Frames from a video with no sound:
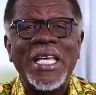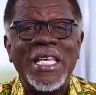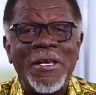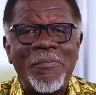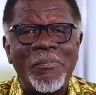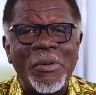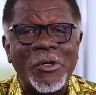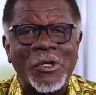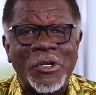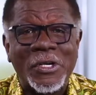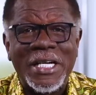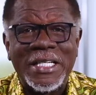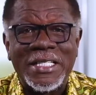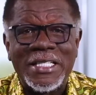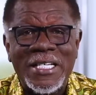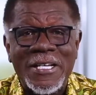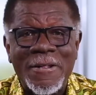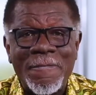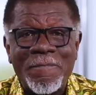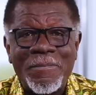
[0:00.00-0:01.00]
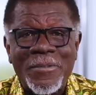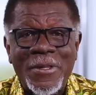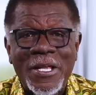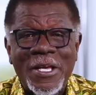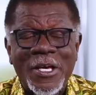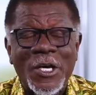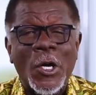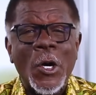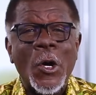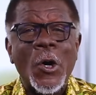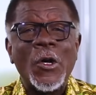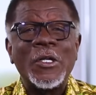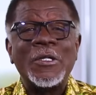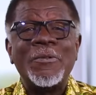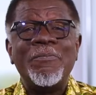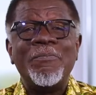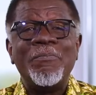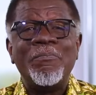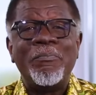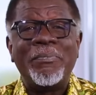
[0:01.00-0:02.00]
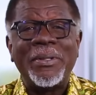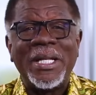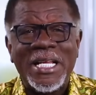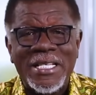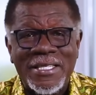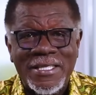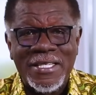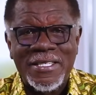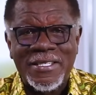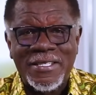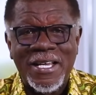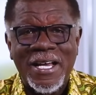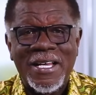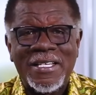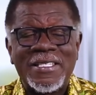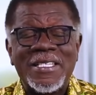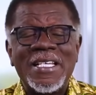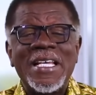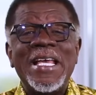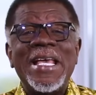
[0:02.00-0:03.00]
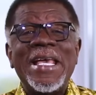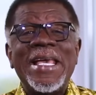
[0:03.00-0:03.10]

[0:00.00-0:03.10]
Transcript: the hypocrite. God blesses us.